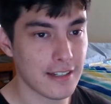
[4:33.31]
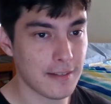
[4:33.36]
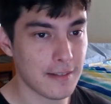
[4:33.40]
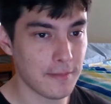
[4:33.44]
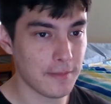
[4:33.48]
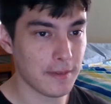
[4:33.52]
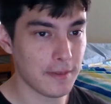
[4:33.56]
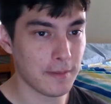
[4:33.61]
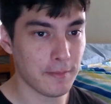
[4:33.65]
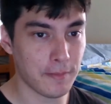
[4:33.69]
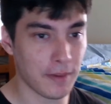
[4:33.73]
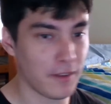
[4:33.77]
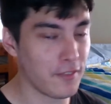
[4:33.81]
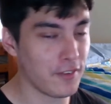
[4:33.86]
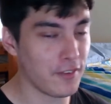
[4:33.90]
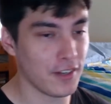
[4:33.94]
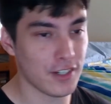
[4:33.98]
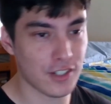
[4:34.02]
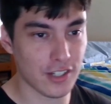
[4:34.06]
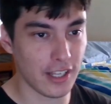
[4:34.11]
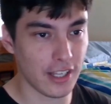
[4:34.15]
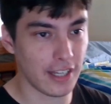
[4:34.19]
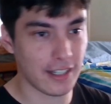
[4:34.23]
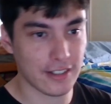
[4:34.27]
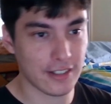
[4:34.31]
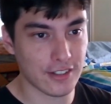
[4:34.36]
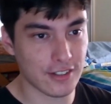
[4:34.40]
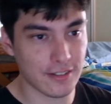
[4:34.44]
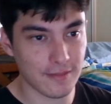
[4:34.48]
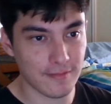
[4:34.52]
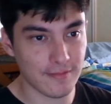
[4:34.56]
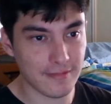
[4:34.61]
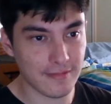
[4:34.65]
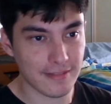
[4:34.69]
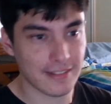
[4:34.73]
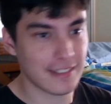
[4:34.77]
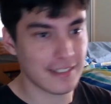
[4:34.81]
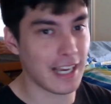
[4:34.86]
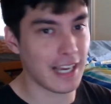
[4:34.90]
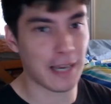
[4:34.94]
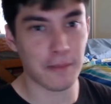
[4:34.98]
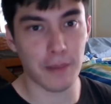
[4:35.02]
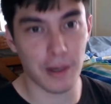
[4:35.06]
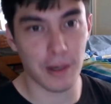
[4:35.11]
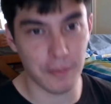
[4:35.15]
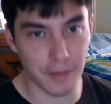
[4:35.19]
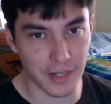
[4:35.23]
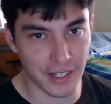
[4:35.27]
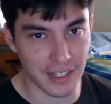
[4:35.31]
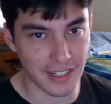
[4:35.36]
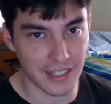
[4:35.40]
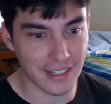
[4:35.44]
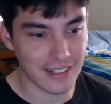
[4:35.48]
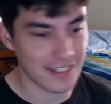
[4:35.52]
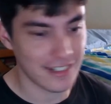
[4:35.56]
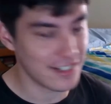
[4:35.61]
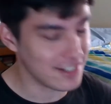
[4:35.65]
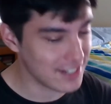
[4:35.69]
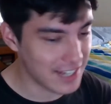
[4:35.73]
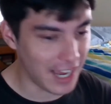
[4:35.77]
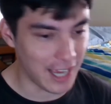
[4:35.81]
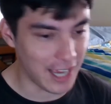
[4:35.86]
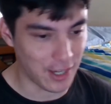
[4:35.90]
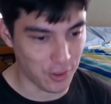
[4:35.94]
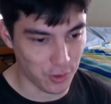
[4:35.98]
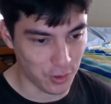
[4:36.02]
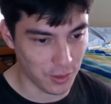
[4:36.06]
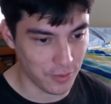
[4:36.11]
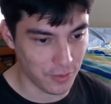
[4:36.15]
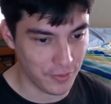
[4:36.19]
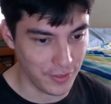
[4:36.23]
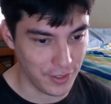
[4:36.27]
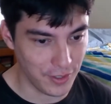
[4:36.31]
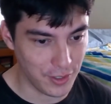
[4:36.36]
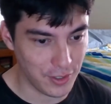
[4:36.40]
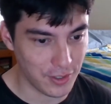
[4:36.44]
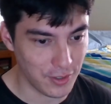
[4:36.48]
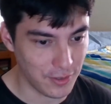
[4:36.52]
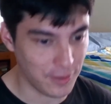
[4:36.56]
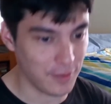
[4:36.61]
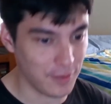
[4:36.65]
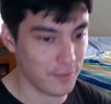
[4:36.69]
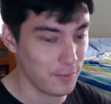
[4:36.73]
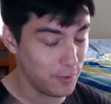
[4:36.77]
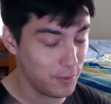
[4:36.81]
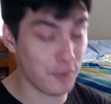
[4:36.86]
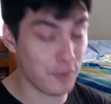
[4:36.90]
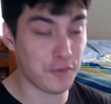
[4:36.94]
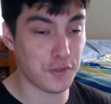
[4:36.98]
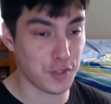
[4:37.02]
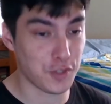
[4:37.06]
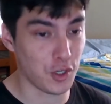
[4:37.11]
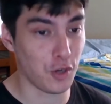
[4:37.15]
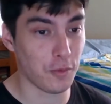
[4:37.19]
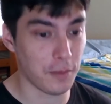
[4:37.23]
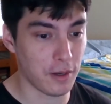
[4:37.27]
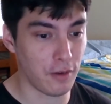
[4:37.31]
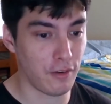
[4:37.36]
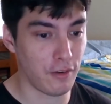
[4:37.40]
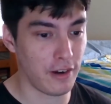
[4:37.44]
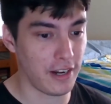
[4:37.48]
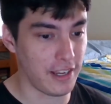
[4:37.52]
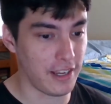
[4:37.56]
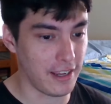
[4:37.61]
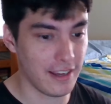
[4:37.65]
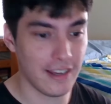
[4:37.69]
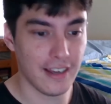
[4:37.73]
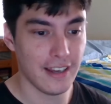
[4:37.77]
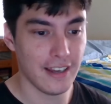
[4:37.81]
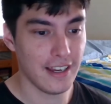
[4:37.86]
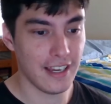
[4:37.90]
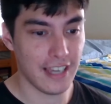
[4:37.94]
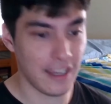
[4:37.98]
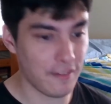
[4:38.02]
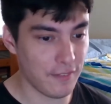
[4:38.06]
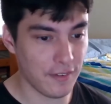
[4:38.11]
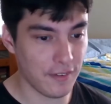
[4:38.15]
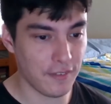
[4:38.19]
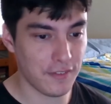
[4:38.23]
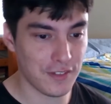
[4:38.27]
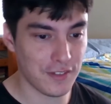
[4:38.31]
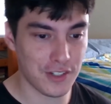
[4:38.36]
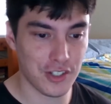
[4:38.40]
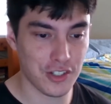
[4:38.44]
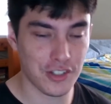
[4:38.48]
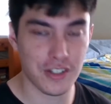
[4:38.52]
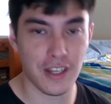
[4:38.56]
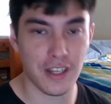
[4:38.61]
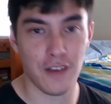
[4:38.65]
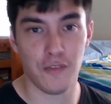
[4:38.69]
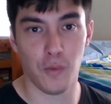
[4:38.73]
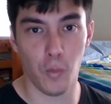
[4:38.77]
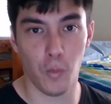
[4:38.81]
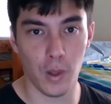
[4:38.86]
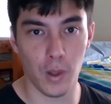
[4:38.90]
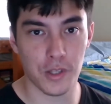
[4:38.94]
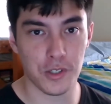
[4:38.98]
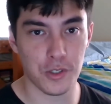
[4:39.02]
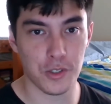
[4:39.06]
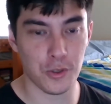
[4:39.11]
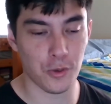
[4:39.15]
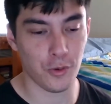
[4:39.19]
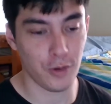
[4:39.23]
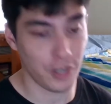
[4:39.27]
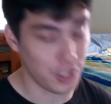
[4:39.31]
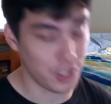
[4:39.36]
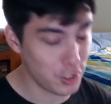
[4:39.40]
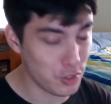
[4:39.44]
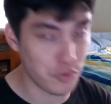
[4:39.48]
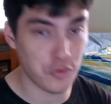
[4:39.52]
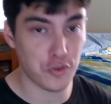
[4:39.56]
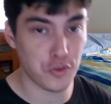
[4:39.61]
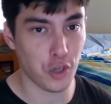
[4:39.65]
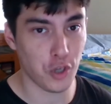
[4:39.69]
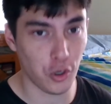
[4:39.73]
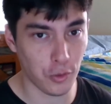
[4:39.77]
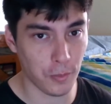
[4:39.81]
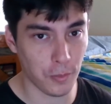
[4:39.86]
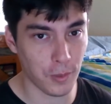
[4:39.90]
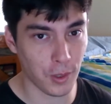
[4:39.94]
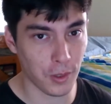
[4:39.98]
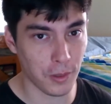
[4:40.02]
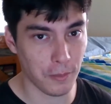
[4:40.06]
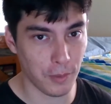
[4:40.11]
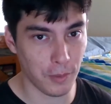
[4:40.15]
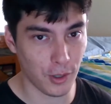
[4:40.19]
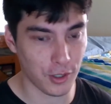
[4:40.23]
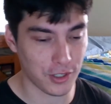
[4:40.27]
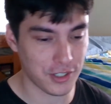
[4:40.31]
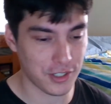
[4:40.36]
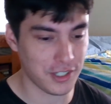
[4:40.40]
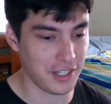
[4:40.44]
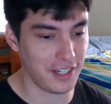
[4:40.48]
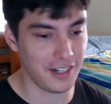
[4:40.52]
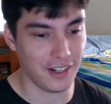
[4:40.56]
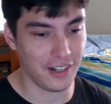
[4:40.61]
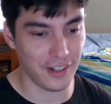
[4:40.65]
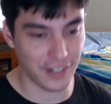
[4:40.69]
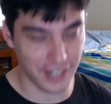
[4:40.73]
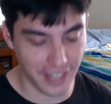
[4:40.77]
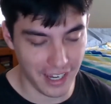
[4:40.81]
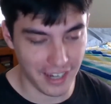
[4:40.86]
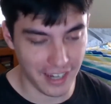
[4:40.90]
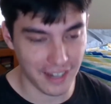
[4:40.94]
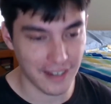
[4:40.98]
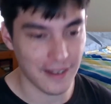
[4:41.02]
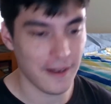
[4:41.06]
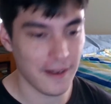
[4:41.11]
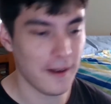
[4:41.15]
Big Finish, like, just take my money. Just take all of it. You've sold me already. Even if he's just there for one story, you sold me on the box set. Okay.